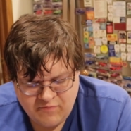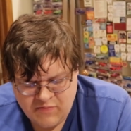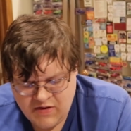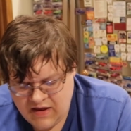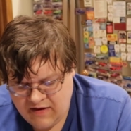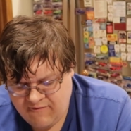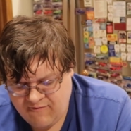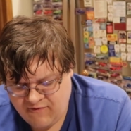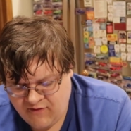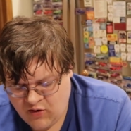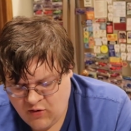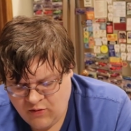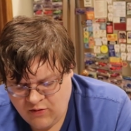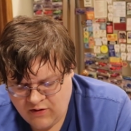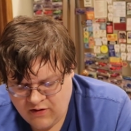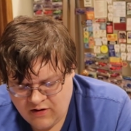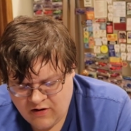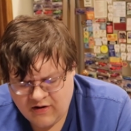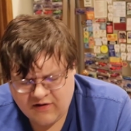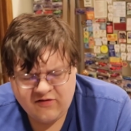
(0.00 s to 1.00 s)

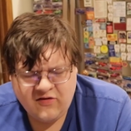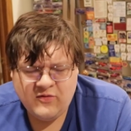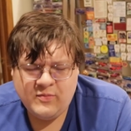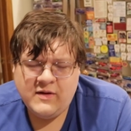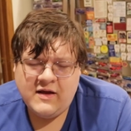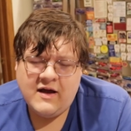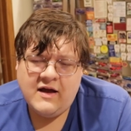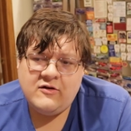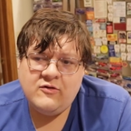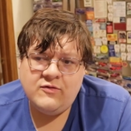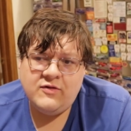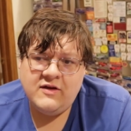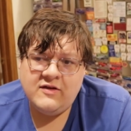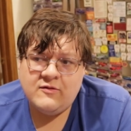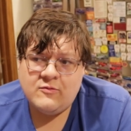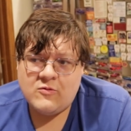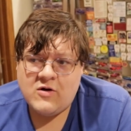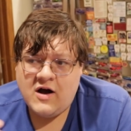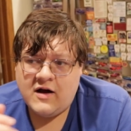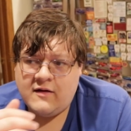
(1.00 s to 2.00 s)
Invoke, or excuse me, I do think
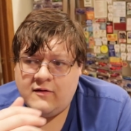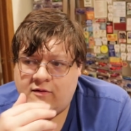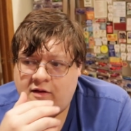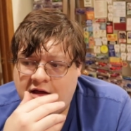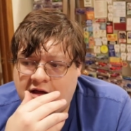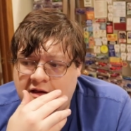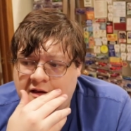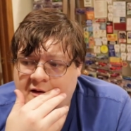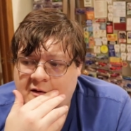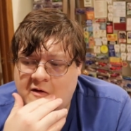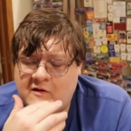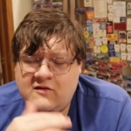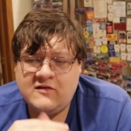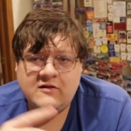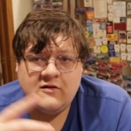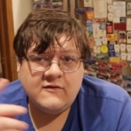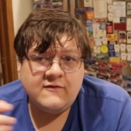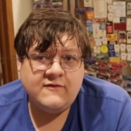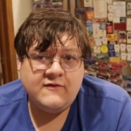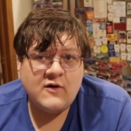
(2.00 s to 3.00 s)
that Rokket Link is
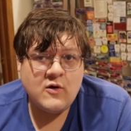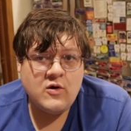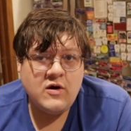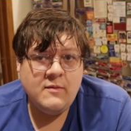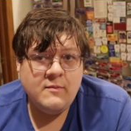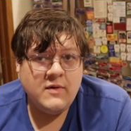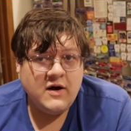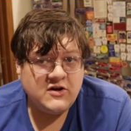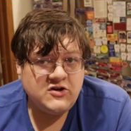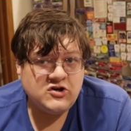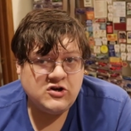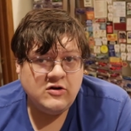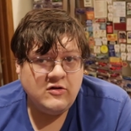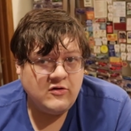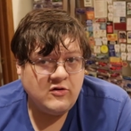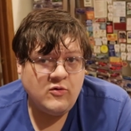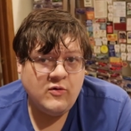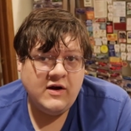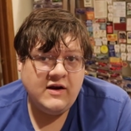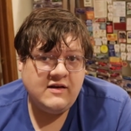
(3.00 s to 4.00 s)
still very much
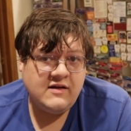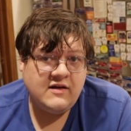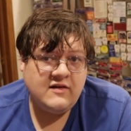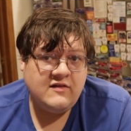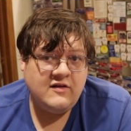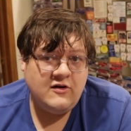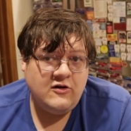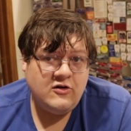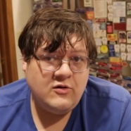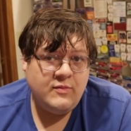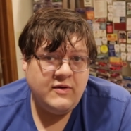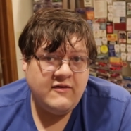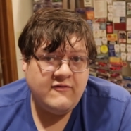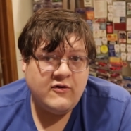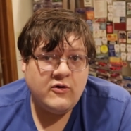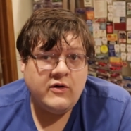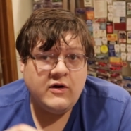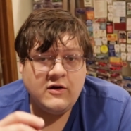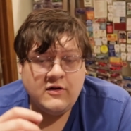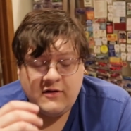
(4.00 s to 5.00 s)
going to continue to be a
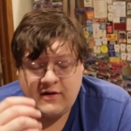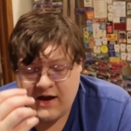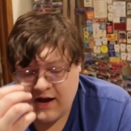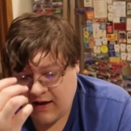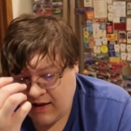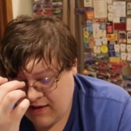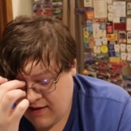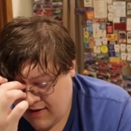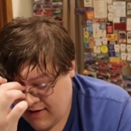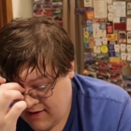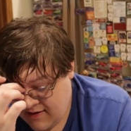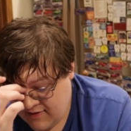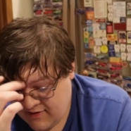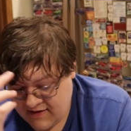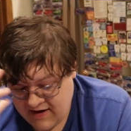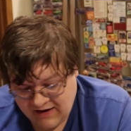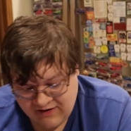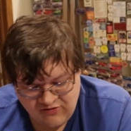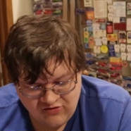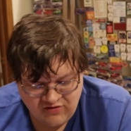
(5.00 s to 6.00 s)
very good deck.
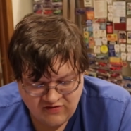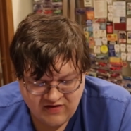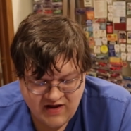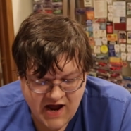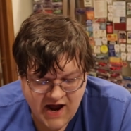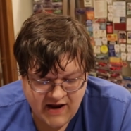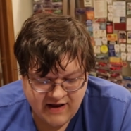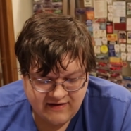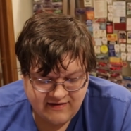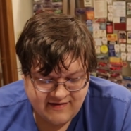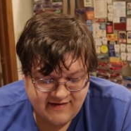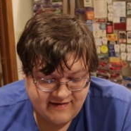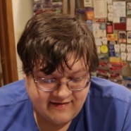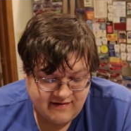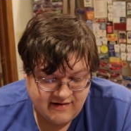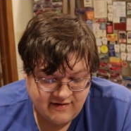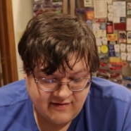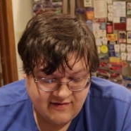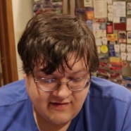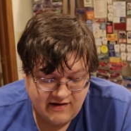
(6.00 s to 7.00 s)
The deck's just got
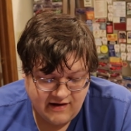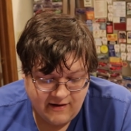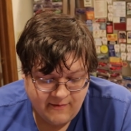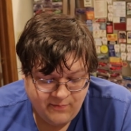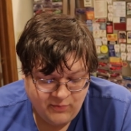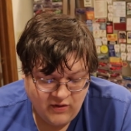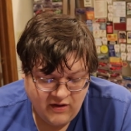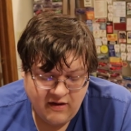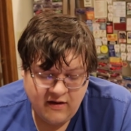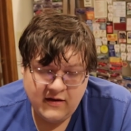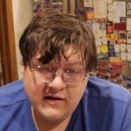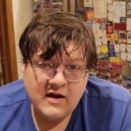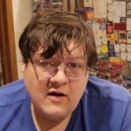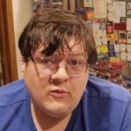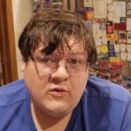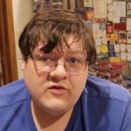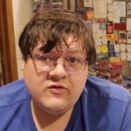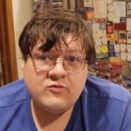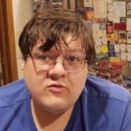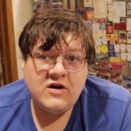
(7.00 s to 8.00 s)
consistency. Now,
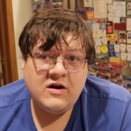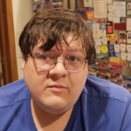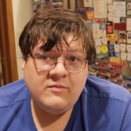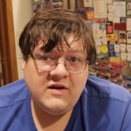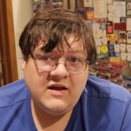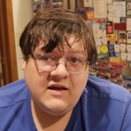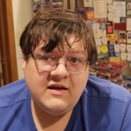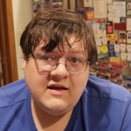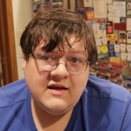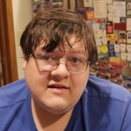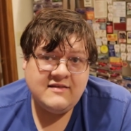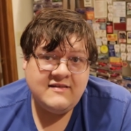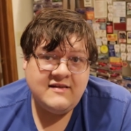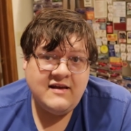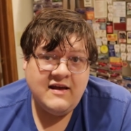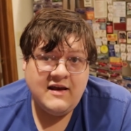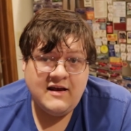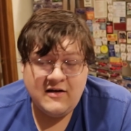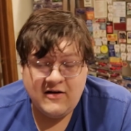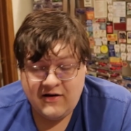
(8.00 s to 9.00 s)
once Red MD gets
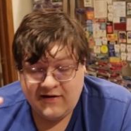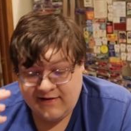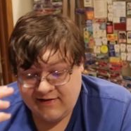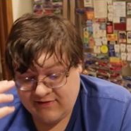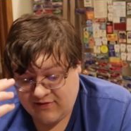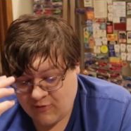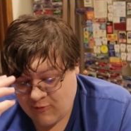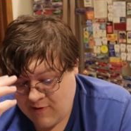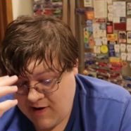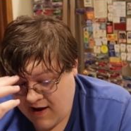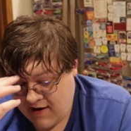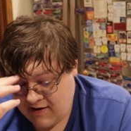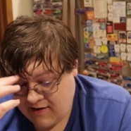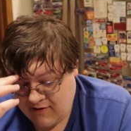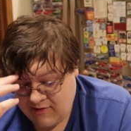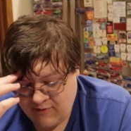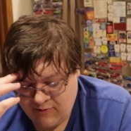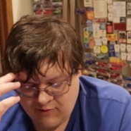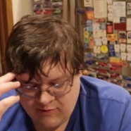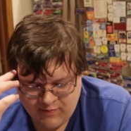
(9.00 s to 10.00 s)
hit on its
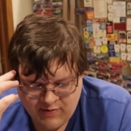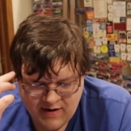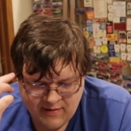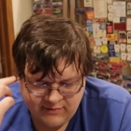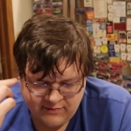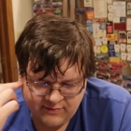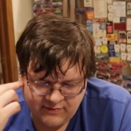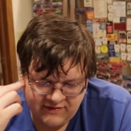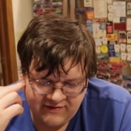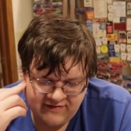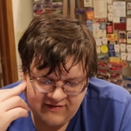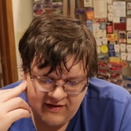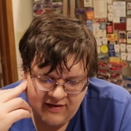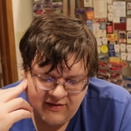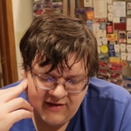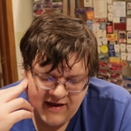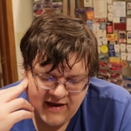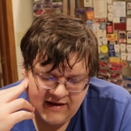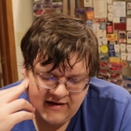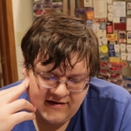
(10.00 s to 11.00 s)
errata, we'll probably see
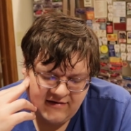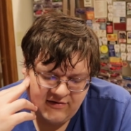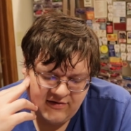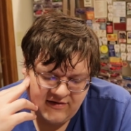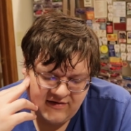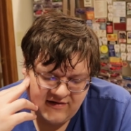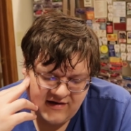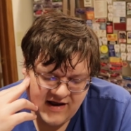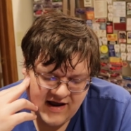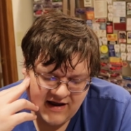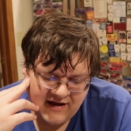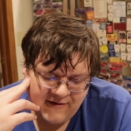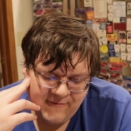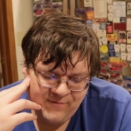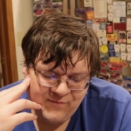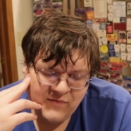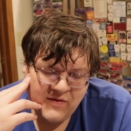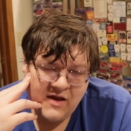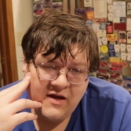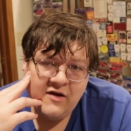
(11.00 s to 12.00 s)
the end of this deck,
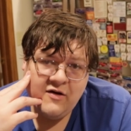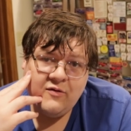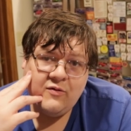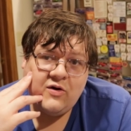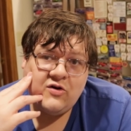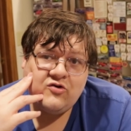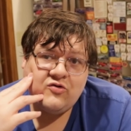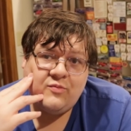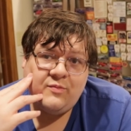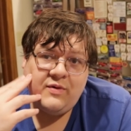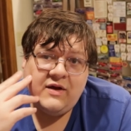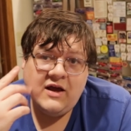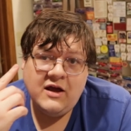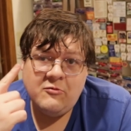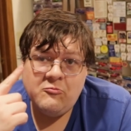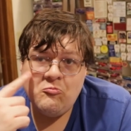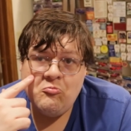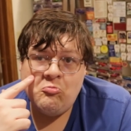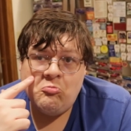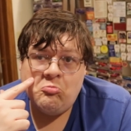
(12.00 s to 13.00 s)
which will
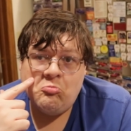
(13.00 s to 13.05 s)
be